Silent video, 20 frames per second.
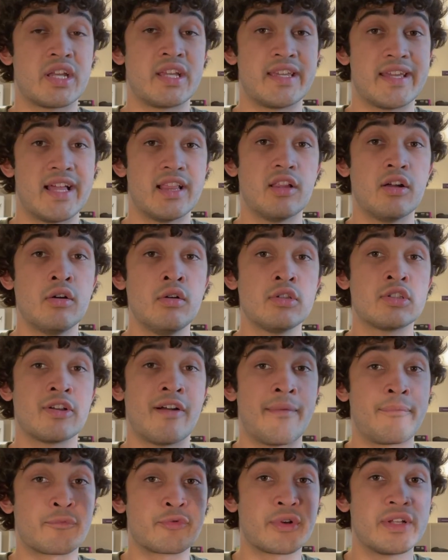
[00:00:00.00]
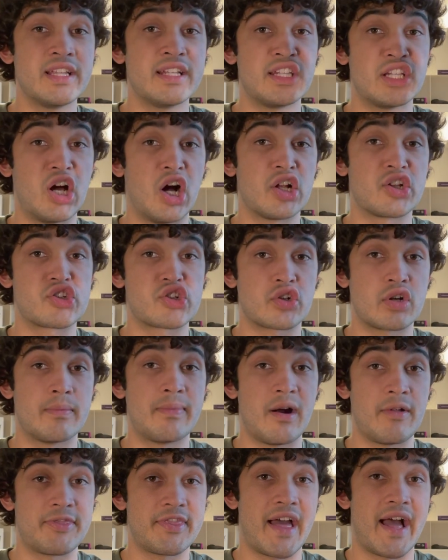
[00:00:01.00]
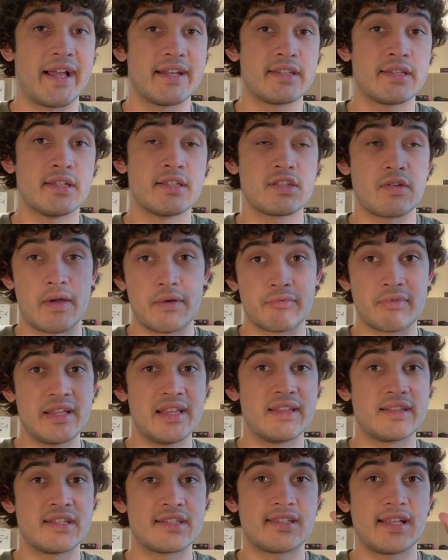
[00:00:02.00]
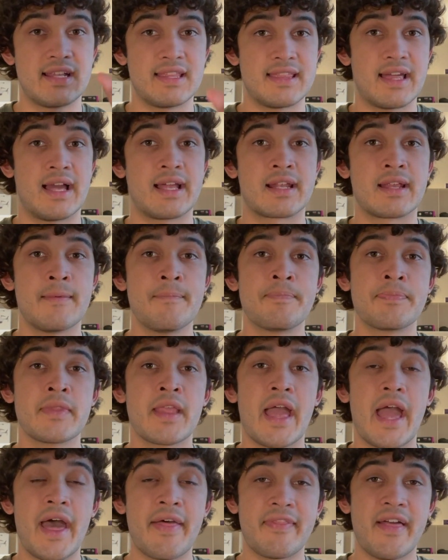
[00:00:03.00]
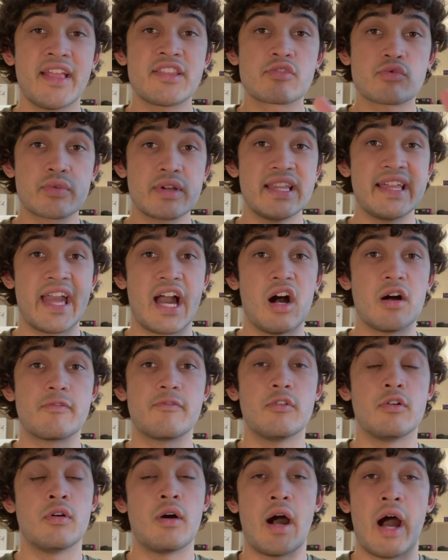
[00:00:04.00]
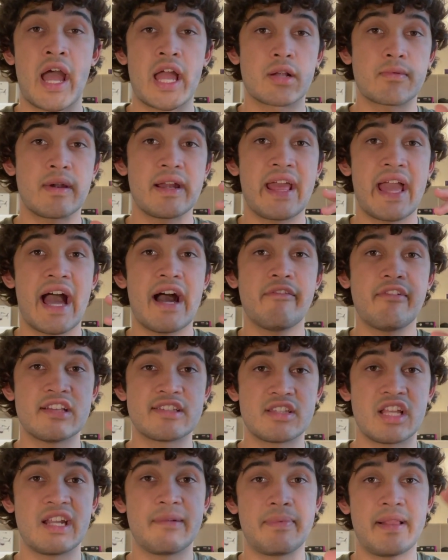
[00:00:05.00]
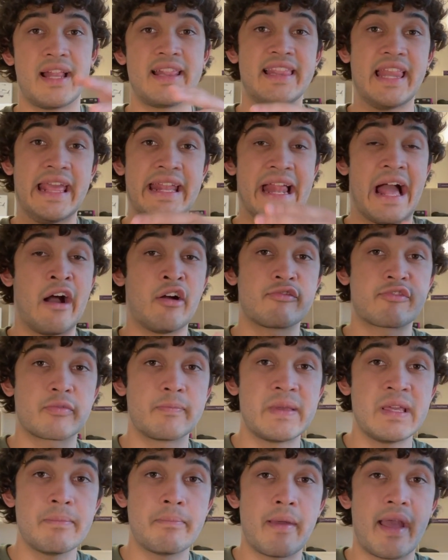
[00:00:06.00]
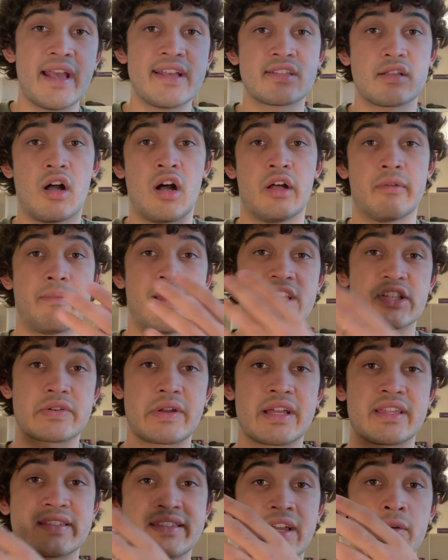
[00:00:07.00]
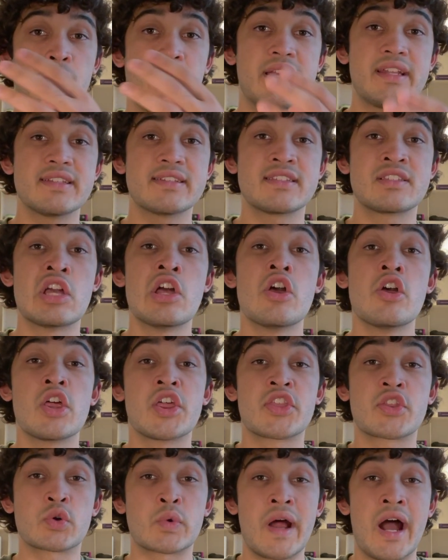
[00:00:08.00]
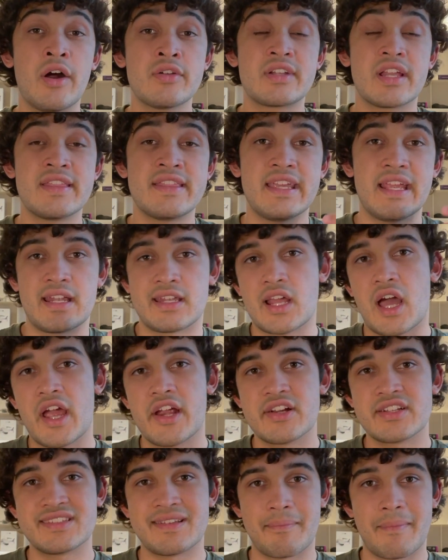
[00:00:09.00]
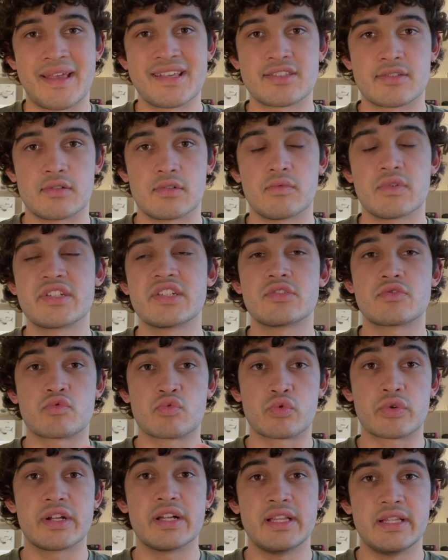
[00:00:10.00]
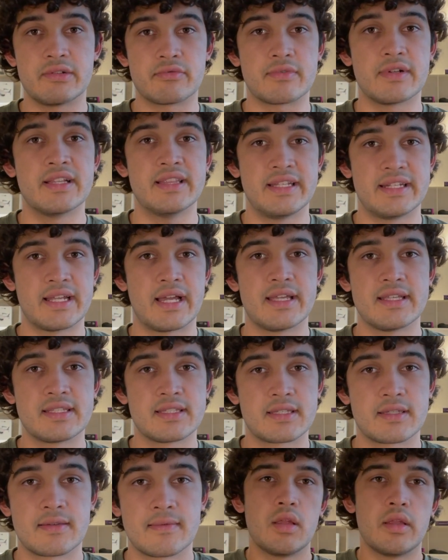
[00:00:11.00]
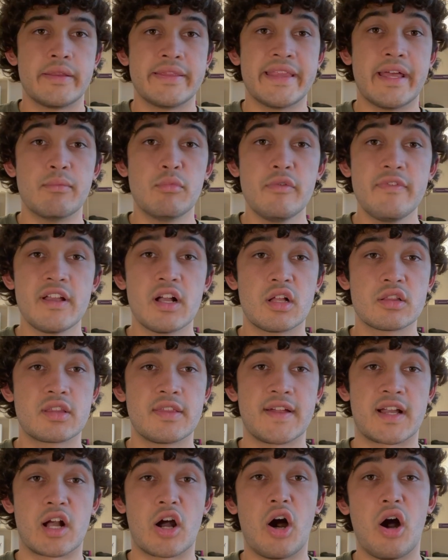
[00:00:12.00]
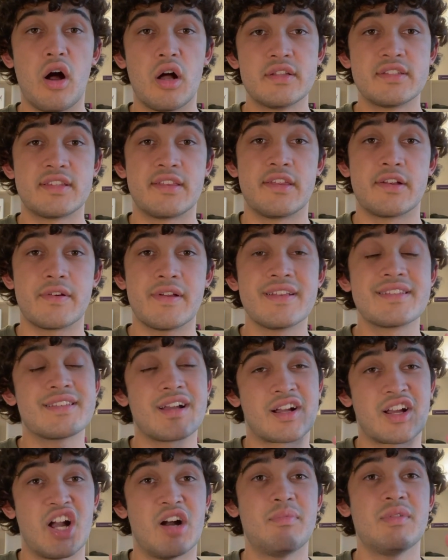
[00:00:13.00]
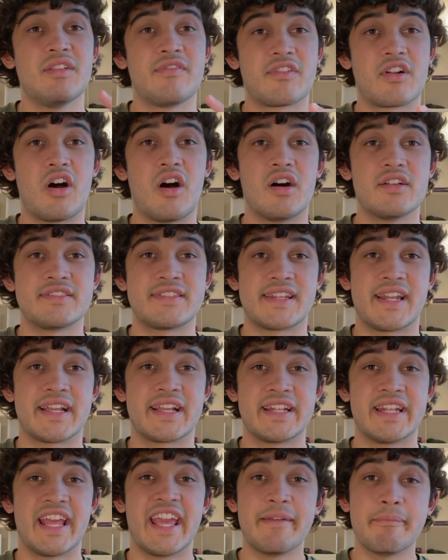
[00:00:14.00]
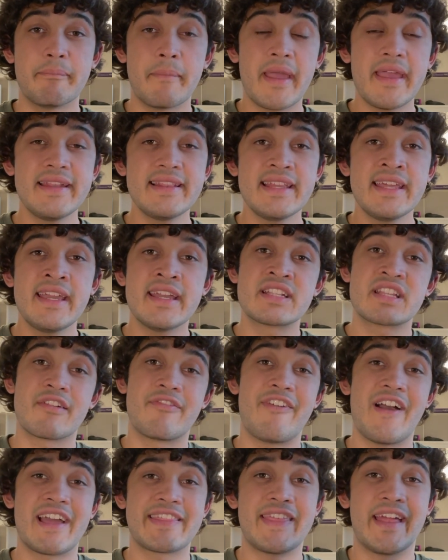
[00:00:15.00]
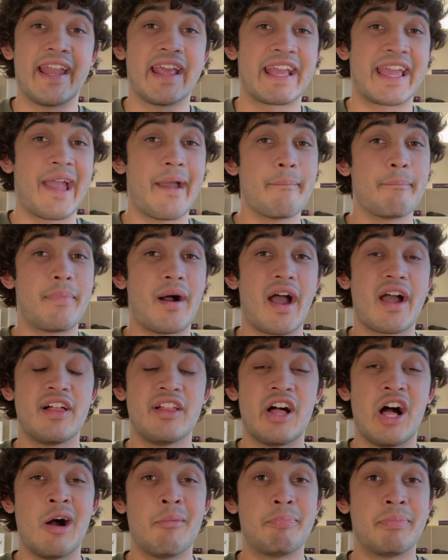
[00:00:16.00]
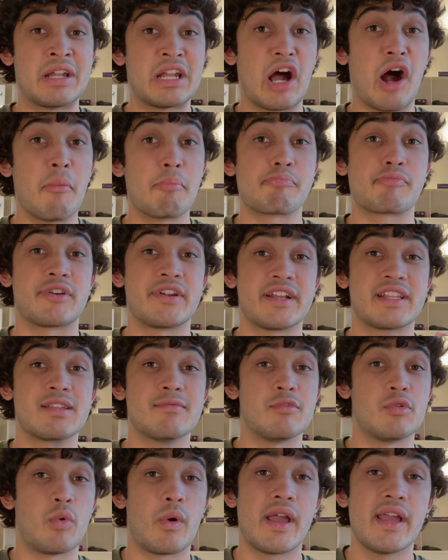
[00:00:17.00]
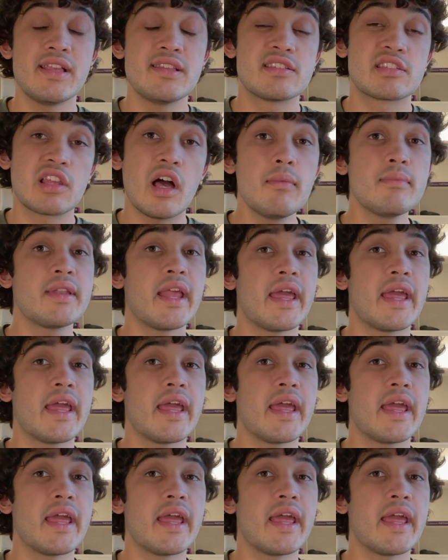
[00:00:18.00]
and yellow, so I'm really not sure about that. So I really need to study that. And that's really helpful. I already have a study plan laid out for me based on my strengths and weaknesses throughout the entire semester, which is really, really nice. Now moving on to the cons, there is a couple of cons that I can name. Mainly it's the fact that it can pile up in unpredictable ways. Some